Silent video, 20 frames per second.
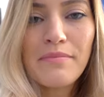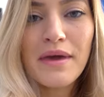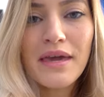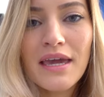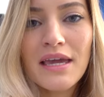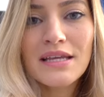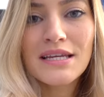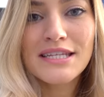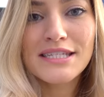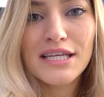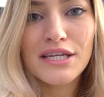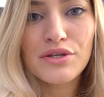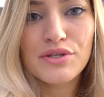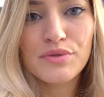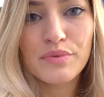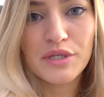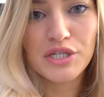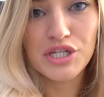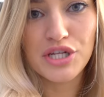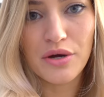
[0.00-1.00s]
I'm making Nintendo
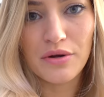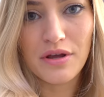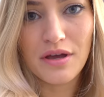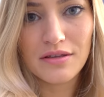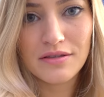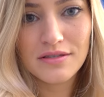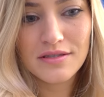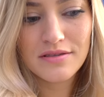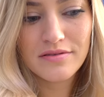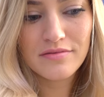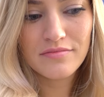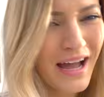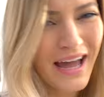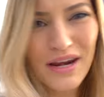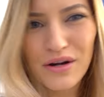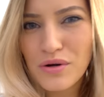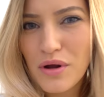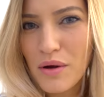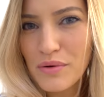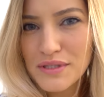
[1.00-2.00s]
Switch donuts.
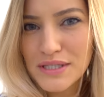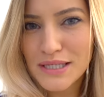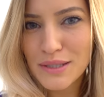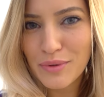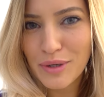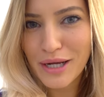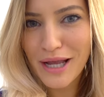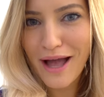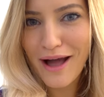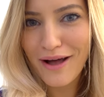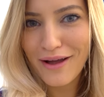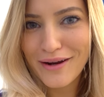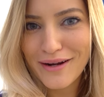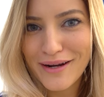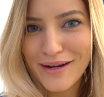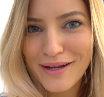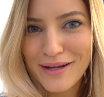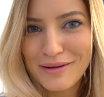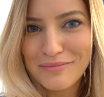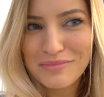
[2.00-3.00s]
I don't know how it's gonna work
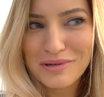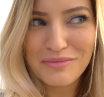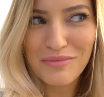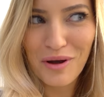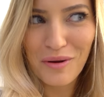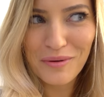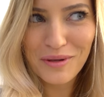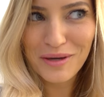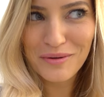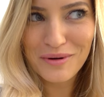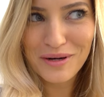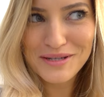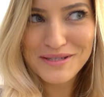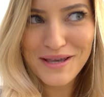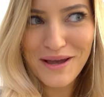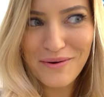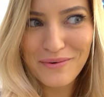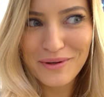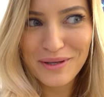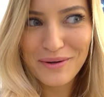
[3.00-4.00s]
out, but I'm hoping it
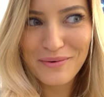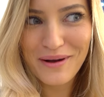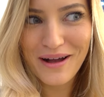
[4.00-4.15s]
works out really